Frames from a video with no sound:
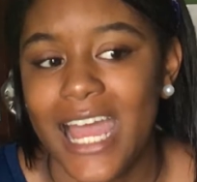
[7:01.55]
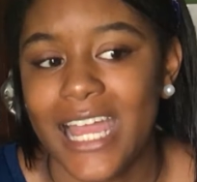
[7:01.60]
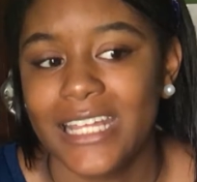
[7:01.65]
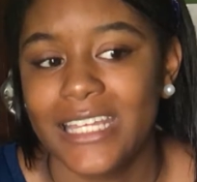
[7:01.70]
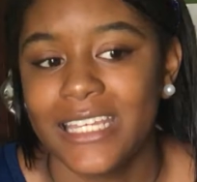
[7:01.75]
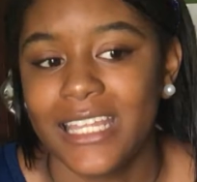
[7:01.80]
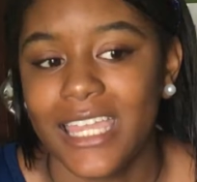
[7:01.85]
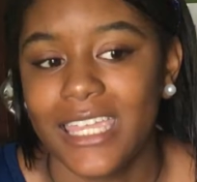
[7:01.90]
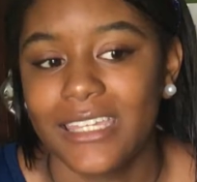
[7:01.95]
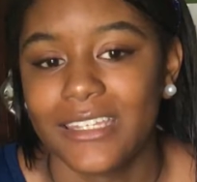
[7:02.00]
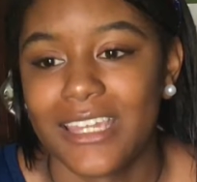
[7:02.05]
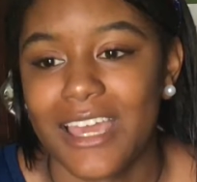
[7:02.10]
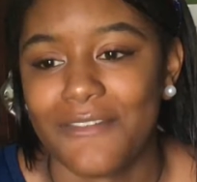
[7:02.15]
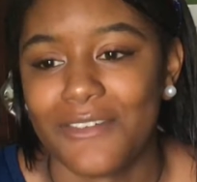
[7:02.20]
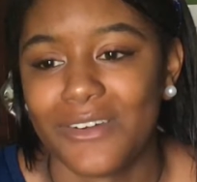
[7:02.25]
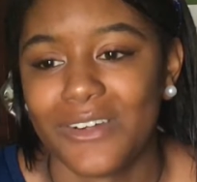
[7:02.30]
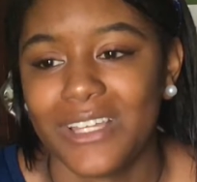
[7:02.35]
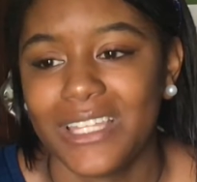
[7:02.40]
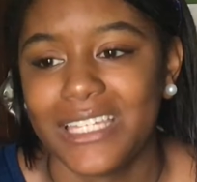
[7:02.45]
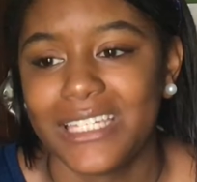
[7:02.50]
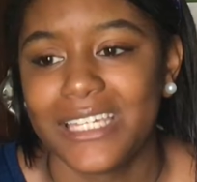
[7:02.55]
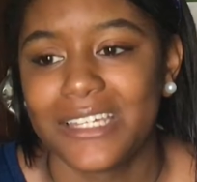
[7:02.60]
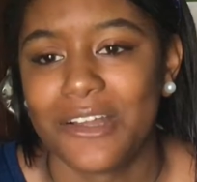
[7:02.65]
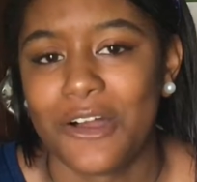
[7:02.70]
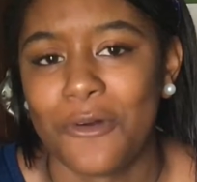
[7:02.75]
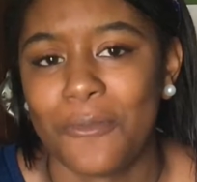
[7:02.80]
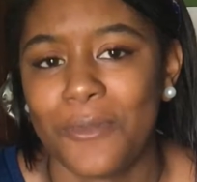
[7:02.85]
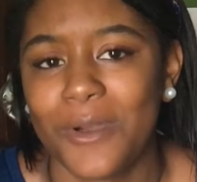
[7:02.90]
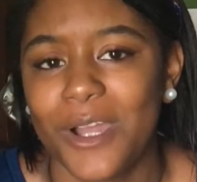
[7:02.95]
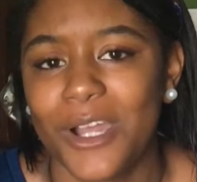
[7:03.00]
I like never really did
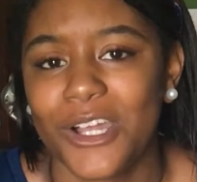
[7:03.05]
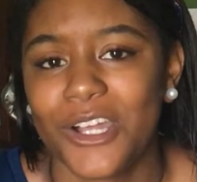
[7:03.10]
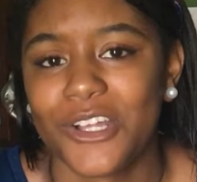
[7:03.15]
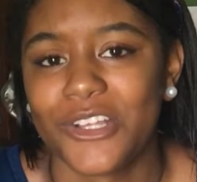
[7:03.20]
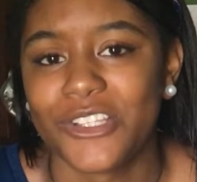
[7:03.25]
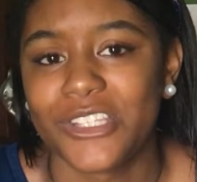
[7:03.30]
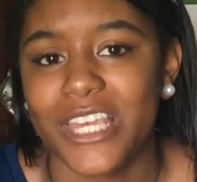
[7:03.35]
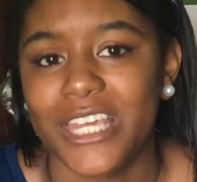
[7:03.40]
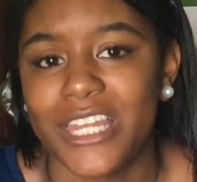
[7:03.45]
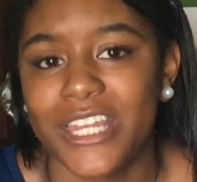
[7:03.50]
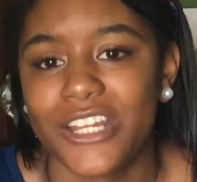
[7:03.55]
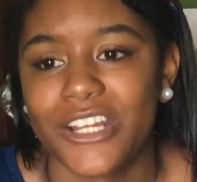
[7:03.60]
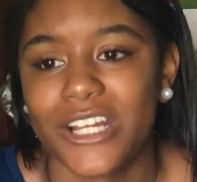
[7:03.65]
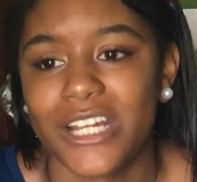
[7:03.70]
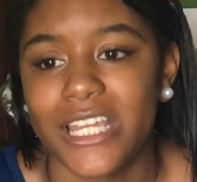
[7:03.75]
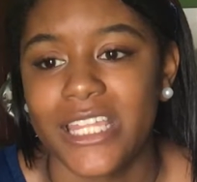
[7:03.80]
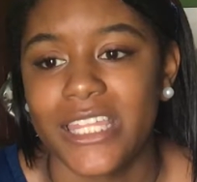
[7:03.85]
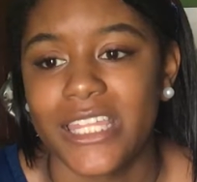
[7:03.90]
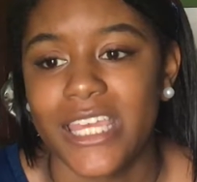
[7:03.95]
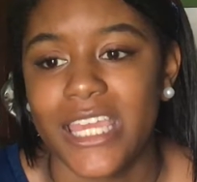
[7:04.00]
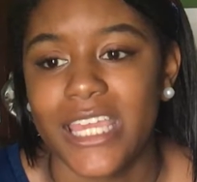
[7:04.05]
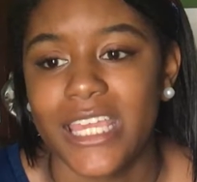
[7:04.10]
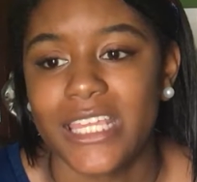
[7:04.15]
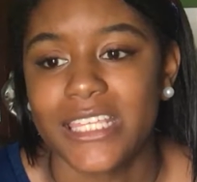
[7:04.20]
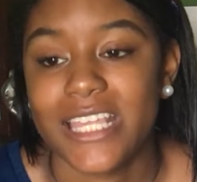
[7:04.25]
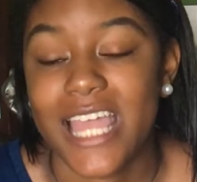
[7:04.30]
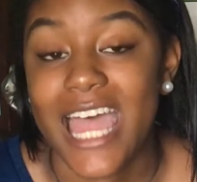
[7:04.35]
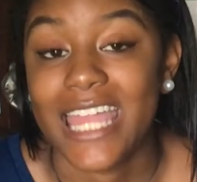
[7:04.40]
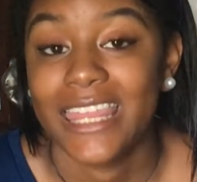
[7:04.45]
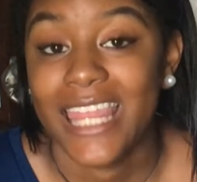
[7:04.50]
homework or studied or anything,
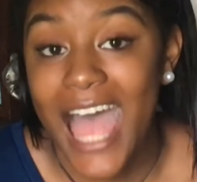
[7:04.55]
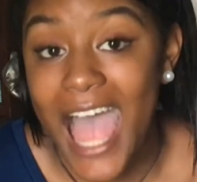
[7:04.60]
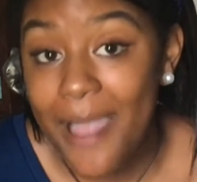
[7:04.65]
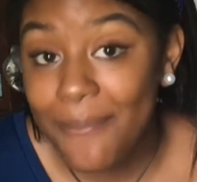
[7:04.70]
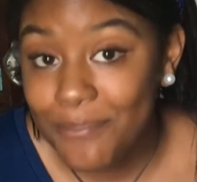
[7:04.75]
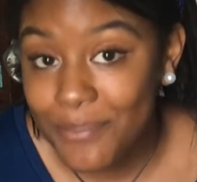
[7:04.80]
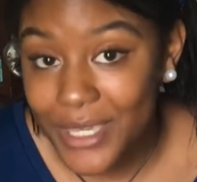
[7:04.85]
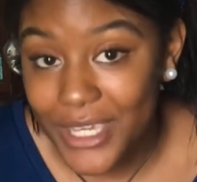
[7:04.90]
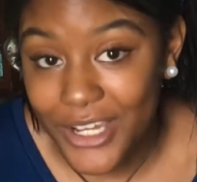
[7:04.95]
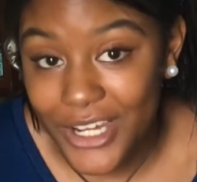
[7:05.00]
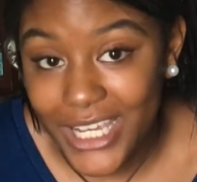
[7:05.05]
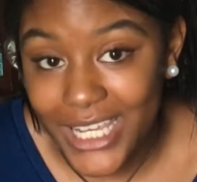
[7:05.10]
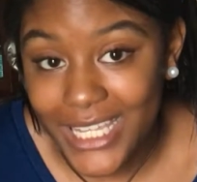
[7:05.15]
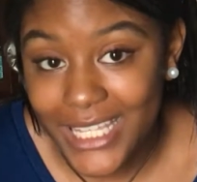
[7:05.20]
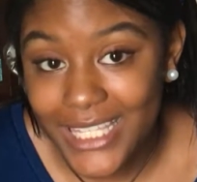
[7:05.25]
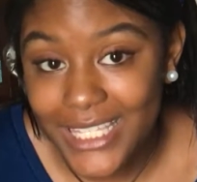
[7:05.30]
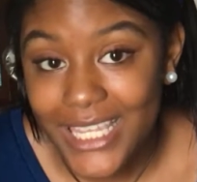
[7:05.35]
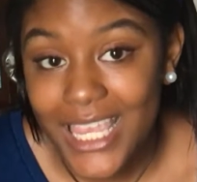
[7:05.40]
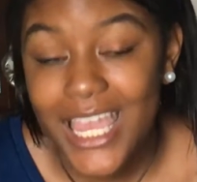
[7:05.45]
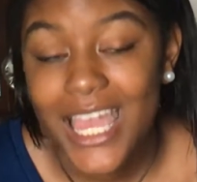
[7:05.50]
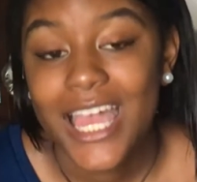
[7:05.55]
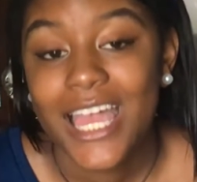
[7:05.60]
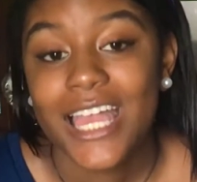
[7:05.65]
because I had lab periods,